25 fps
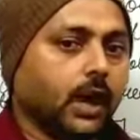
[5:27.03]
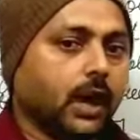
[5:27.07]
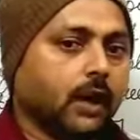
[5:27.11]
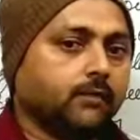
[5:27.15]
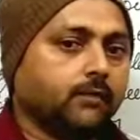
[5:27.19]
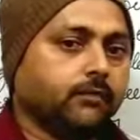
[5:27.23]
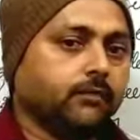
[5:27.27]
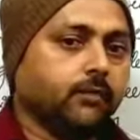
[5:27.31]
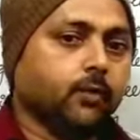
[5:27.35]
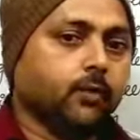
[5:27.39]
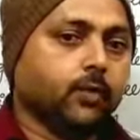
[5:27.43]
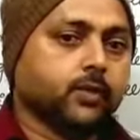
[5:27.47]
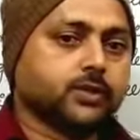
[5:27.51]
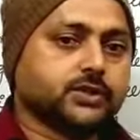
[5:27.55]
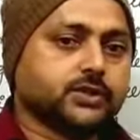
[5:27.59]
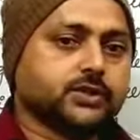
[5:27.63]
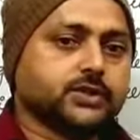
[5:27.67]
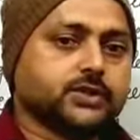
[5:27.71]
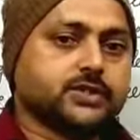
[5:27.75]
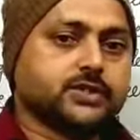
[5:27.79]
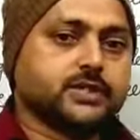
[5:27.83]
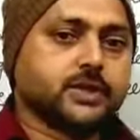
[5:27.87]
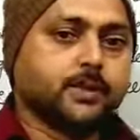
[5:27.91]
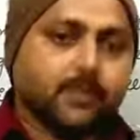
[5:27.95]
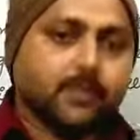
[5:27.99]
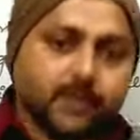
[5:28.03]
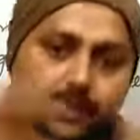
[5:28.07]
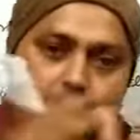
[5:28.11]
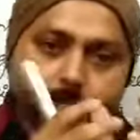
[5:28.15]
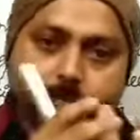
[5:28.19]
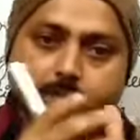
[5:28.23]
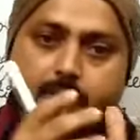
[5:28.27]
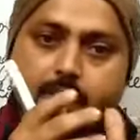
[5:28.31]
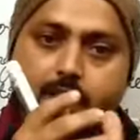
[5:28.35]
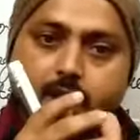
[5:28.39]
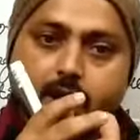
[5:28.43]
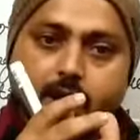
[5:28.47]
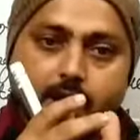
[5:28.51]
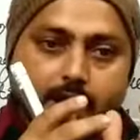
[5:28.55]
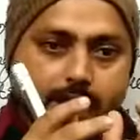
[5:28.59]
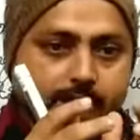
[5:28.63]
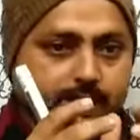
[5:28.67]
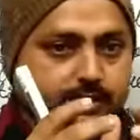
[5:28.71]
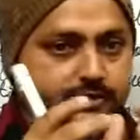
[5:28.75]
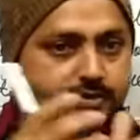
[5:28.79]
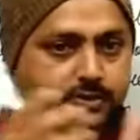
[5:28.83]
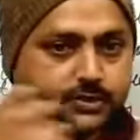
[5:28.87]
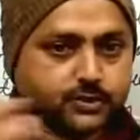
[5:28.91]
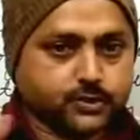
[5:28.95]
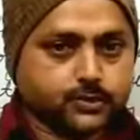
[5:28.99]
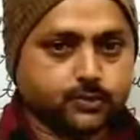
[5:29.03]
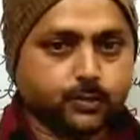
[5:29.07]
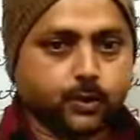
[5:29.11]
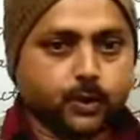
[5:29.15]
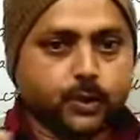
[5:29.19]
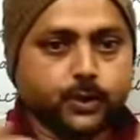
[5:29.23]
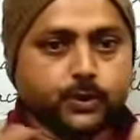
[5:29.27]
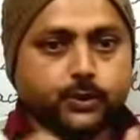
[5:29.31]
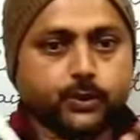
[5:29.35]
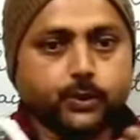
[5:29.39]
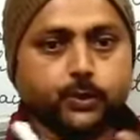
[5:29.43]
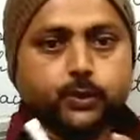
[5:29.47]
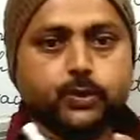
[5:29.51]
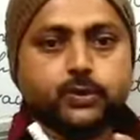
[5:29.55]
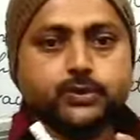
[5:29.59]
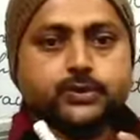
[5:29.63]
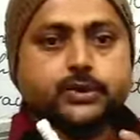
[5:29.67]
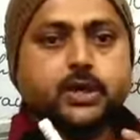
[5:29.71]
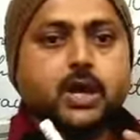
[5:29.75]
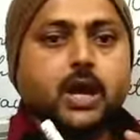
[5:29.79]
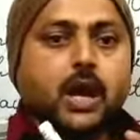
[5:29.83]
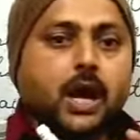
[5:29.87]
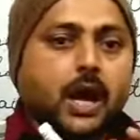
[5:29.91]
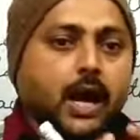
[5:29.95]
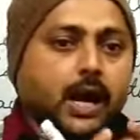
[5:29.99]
A force is developed in such molecules,